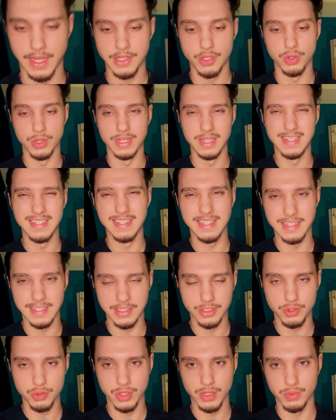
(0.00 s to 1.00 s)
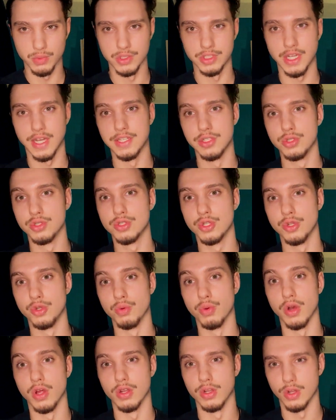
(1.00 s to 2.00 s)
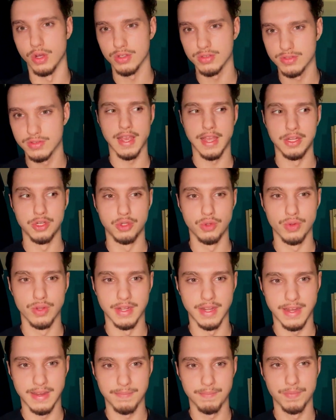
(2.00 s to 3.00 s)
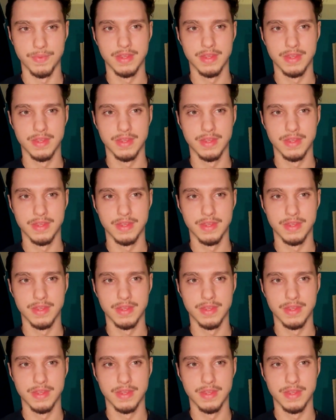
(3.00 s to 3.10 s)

and you're leaning into it, which I used to do a lot, and you're doing that,